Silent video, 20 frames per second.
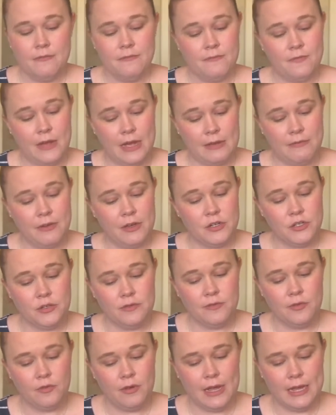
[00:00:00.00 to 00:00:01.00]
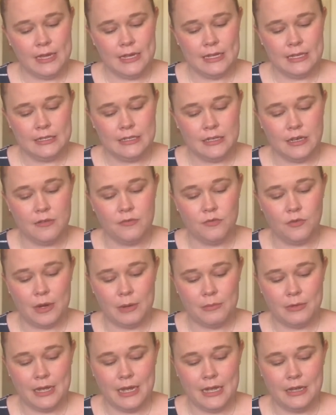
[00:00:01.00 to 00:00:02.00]
500 varieties of
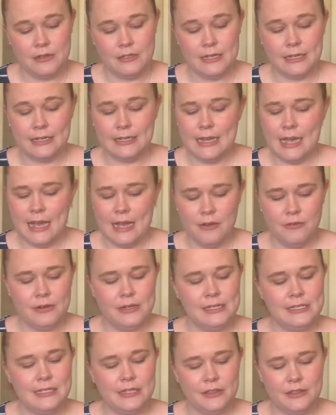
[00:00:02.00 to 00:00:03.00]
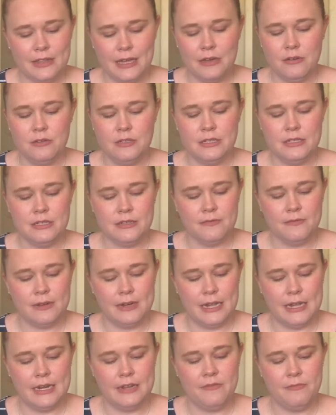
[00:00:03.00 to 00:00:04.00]
reptiles, and countless thousands of
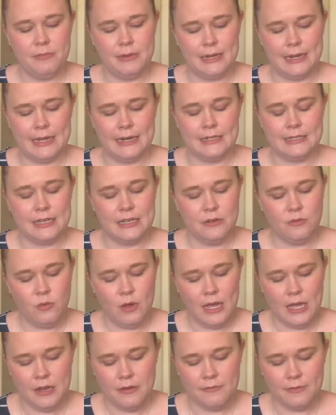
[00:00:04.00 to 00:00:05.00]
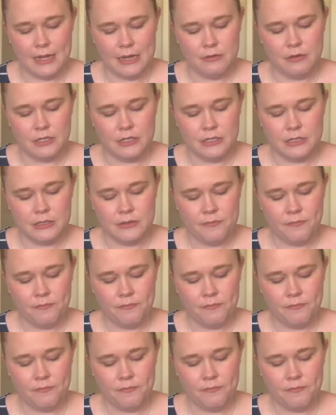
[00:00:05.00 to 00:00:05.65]
native plants and wildflowers.